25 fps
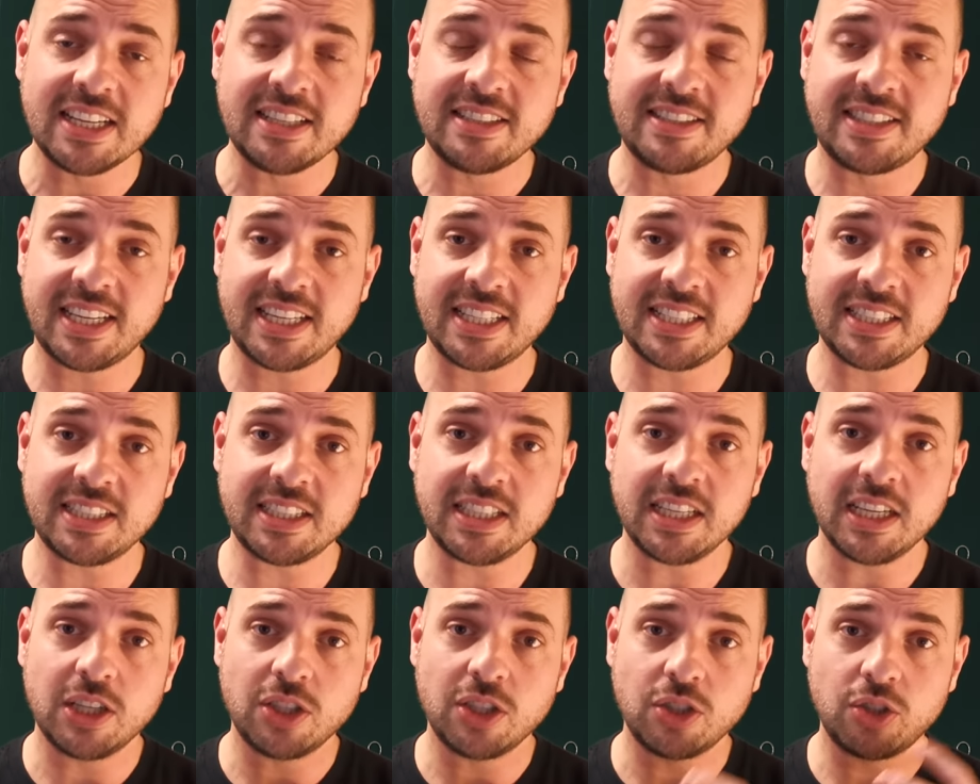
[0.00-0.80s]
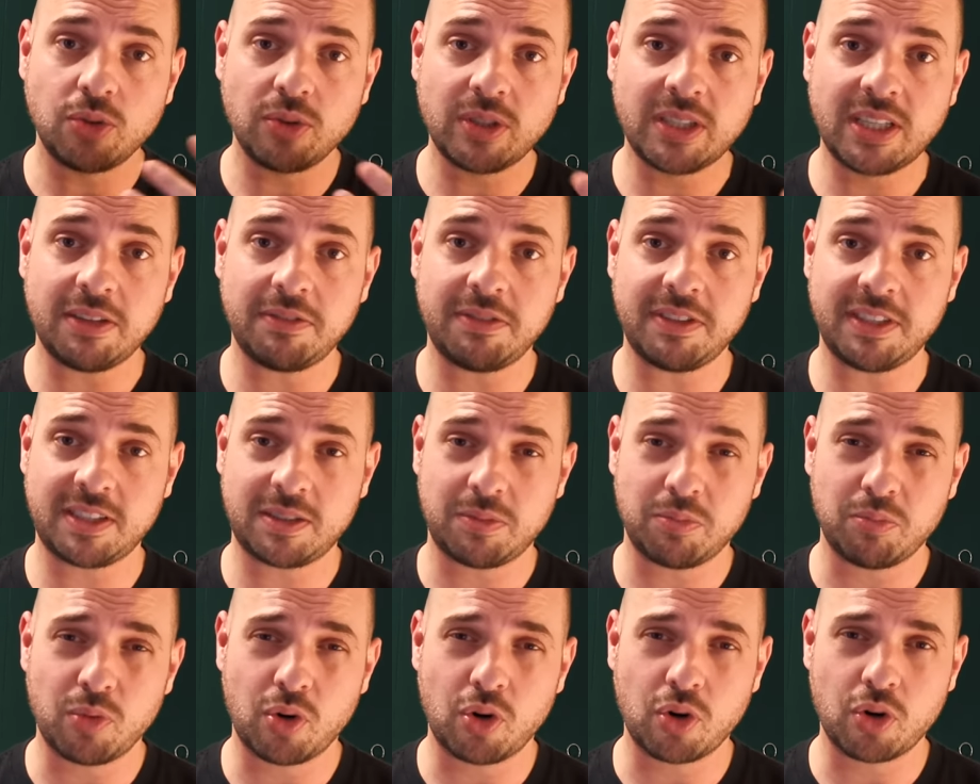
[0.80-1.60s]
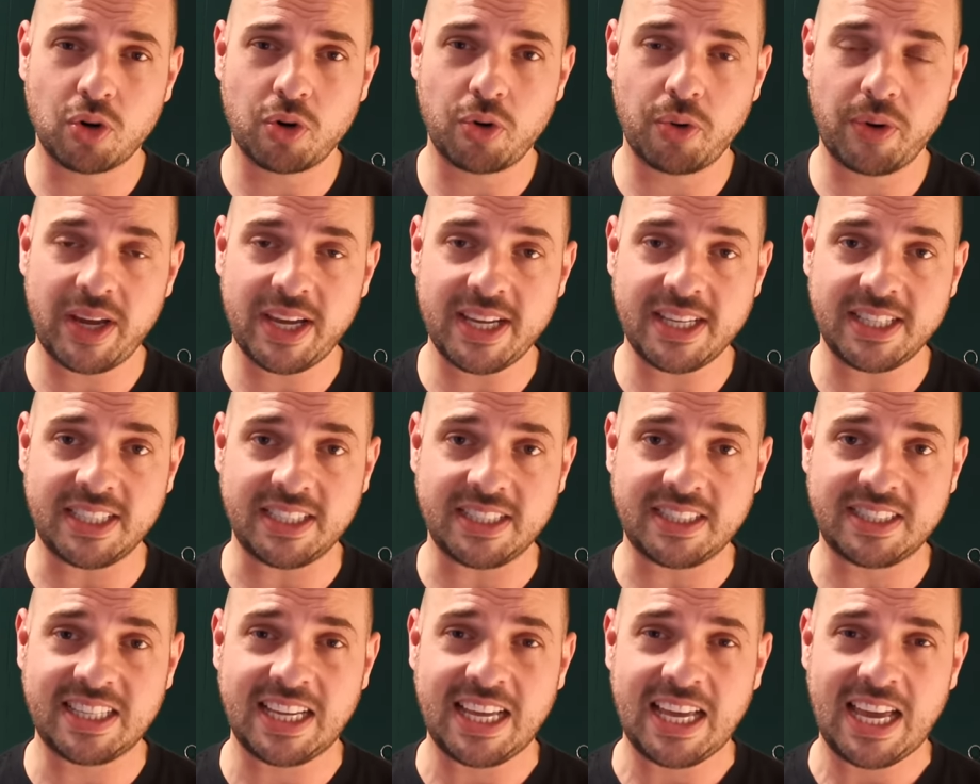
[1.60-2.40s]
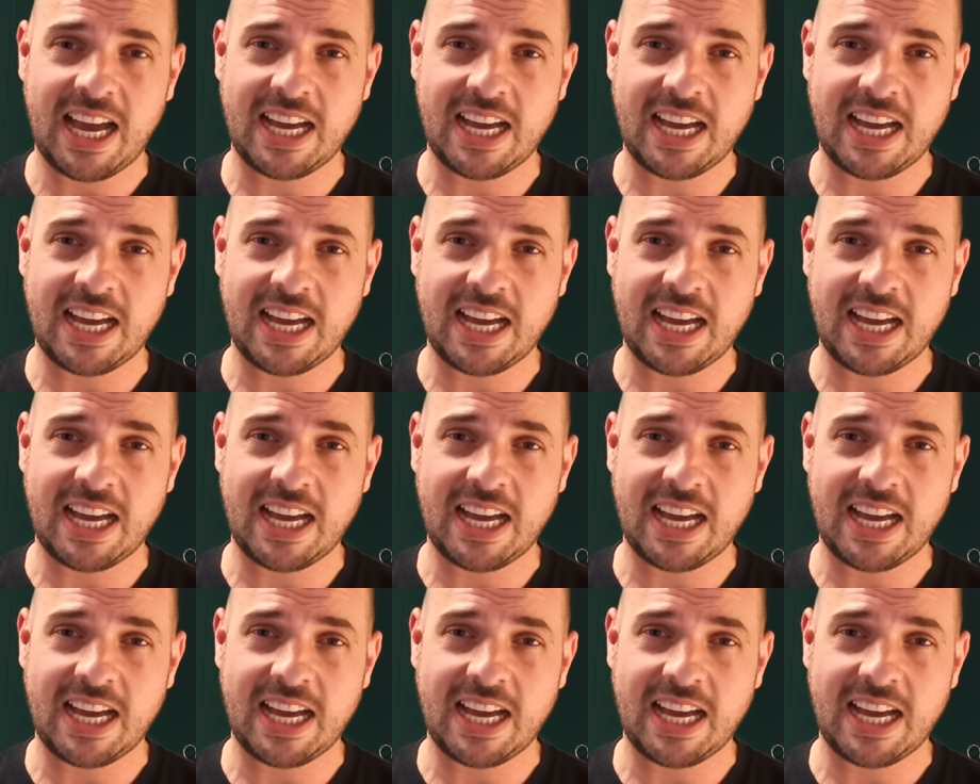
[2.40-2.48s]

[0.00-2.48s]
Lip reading: tend to give it more credit,